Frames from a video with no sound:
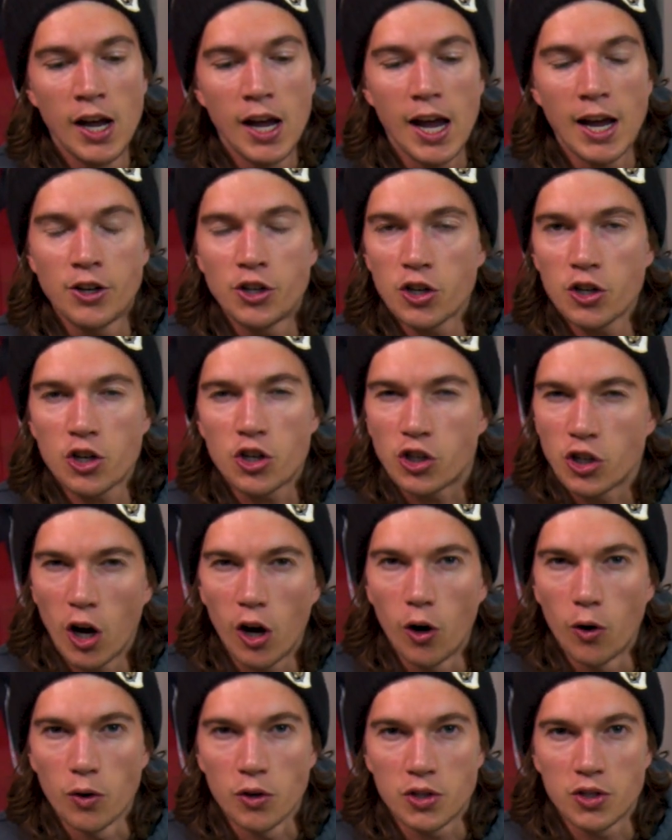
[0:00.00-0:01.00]
it just
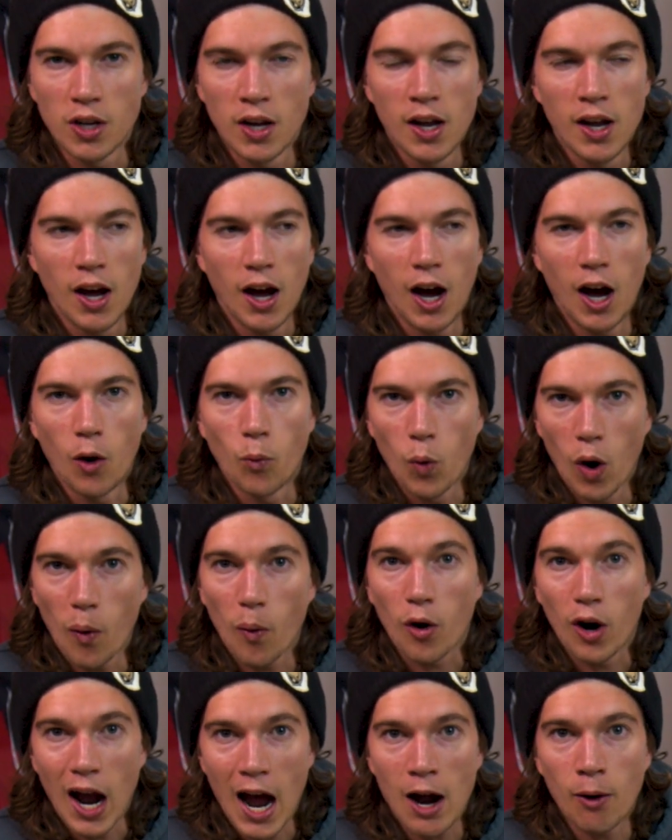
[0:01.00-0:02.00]
shows uh, where
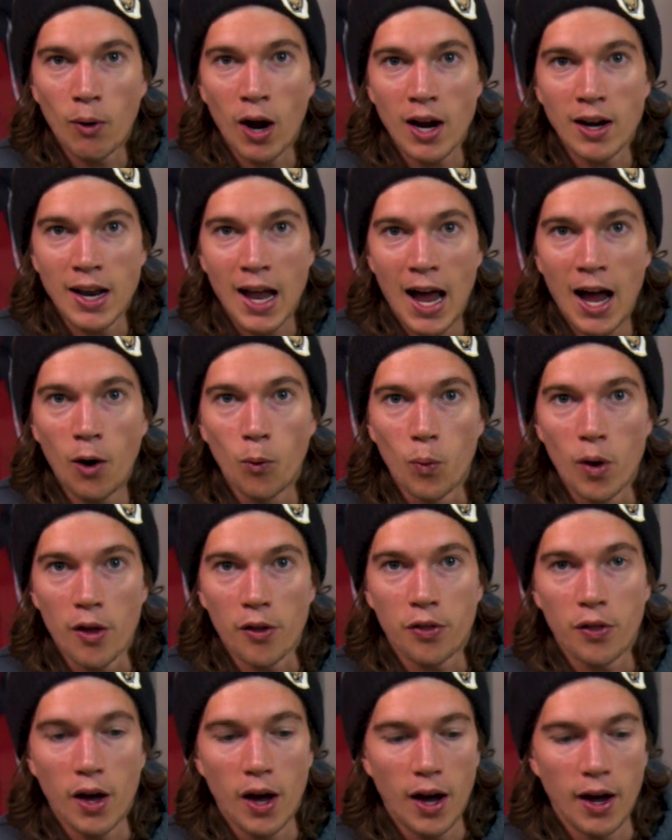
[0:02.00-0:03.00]
we're at right now
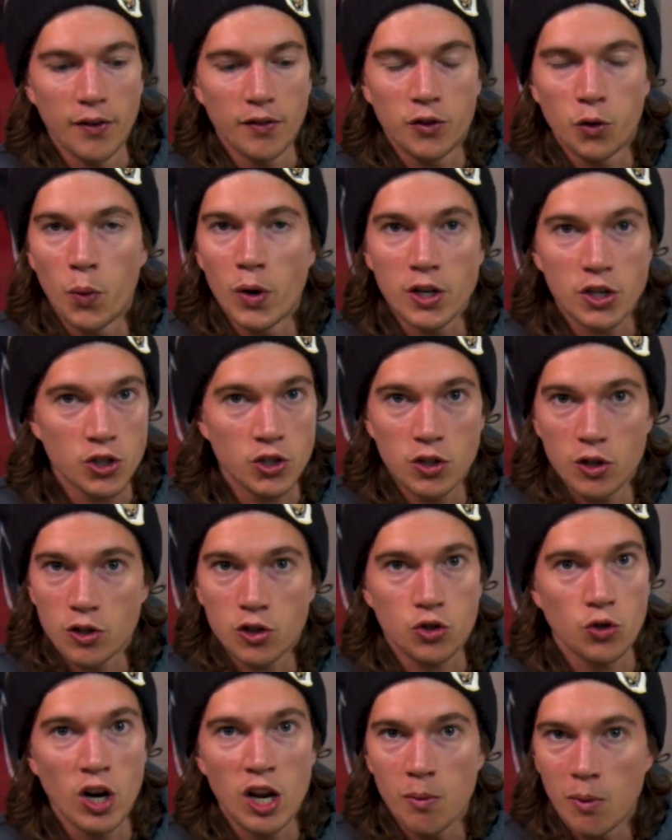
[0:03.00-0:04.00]
with uh, Twitch
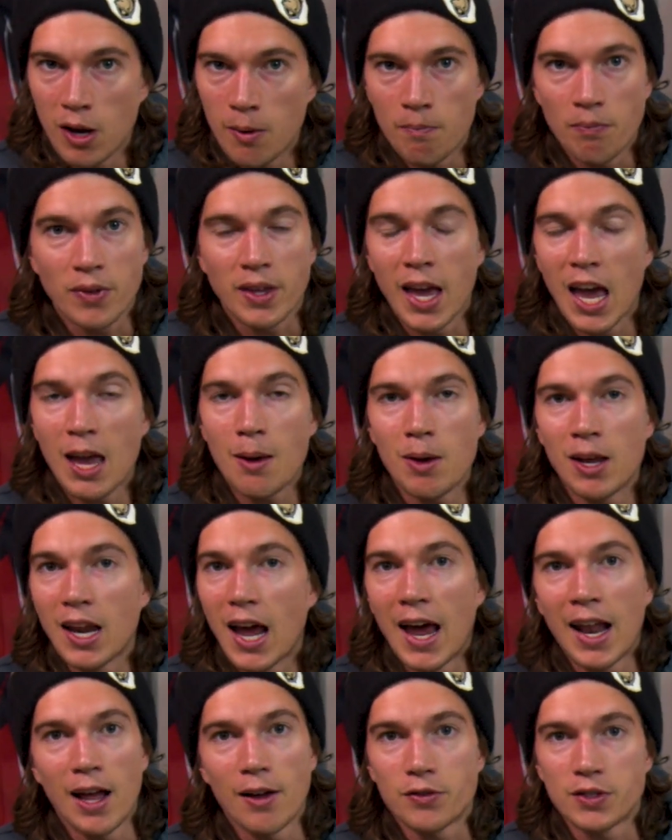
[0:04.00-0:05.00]
streaming, gaming,
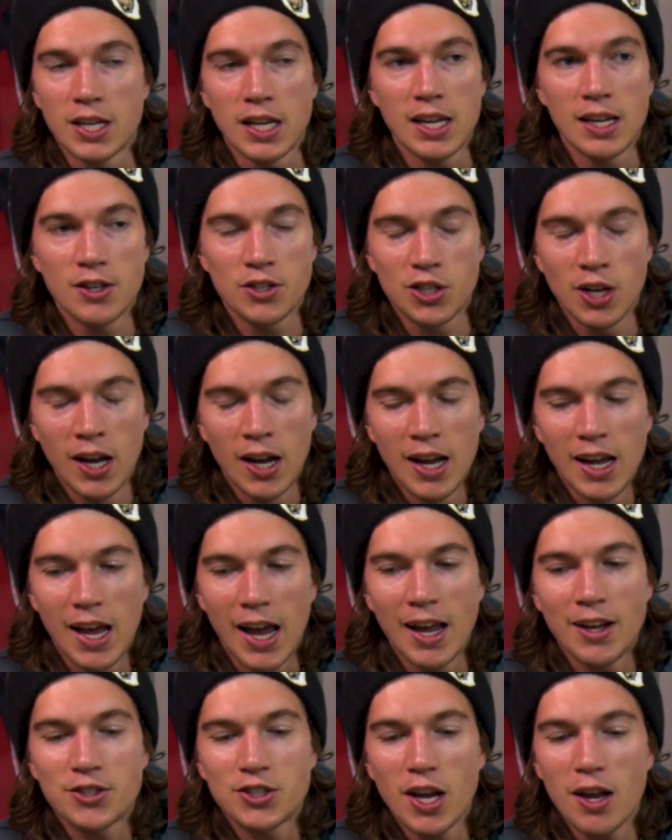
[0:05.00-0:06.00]
NFTs.
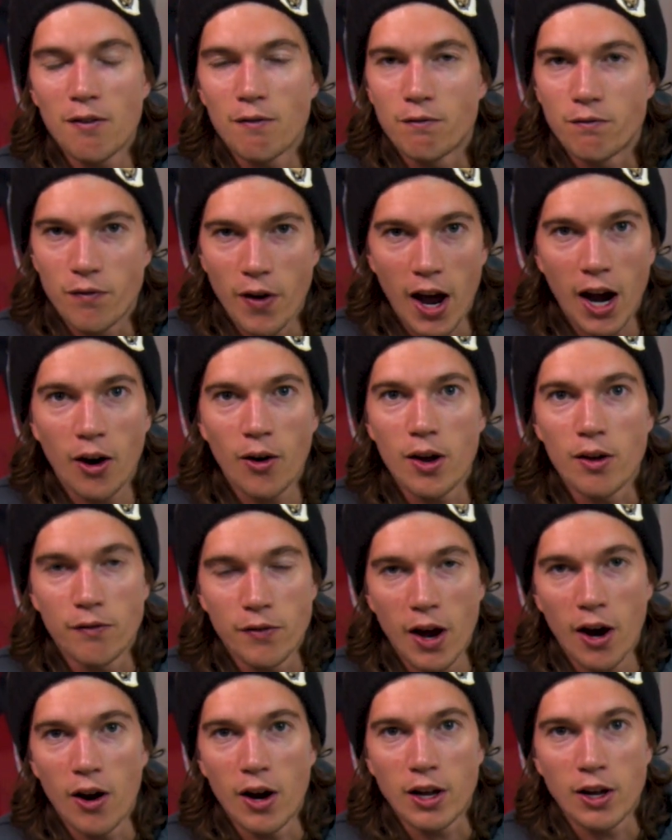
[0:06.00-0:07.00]
It's a very,
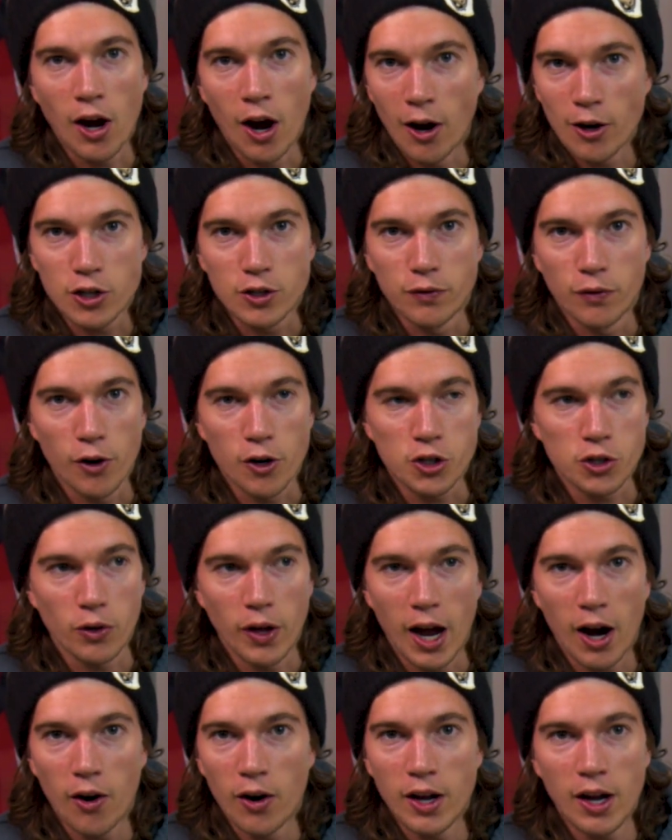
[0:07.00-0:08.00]
very controversial
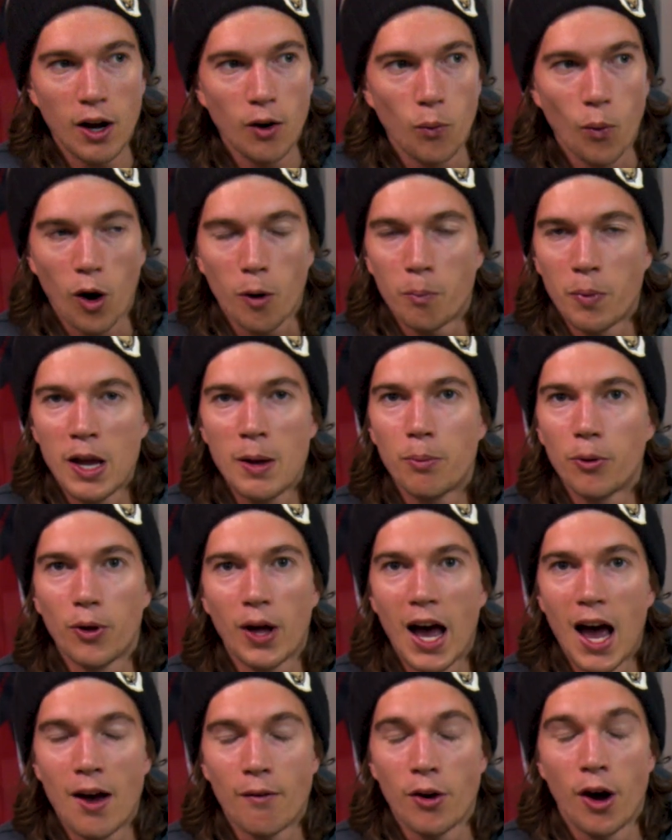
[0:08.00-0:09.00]
area where people
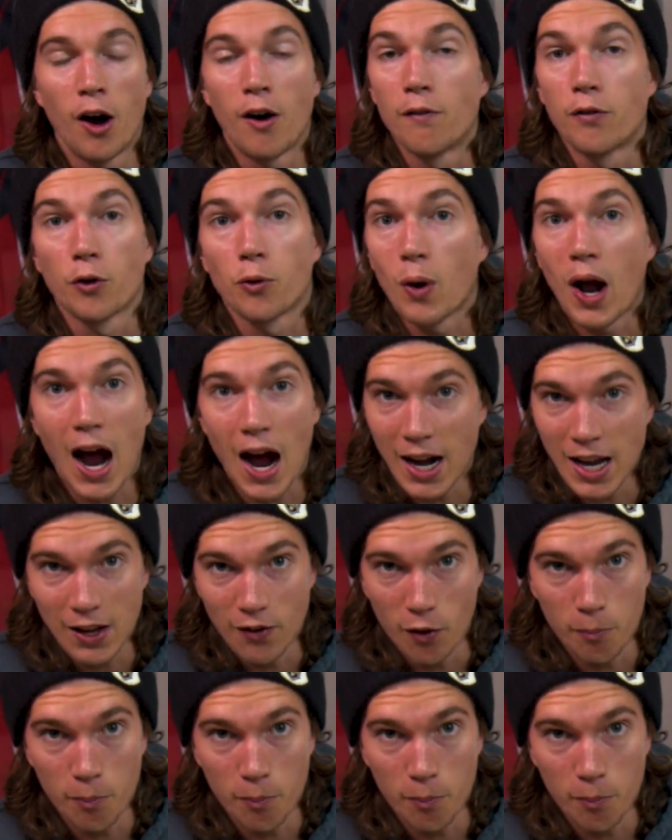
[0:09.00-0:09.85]
have a variety of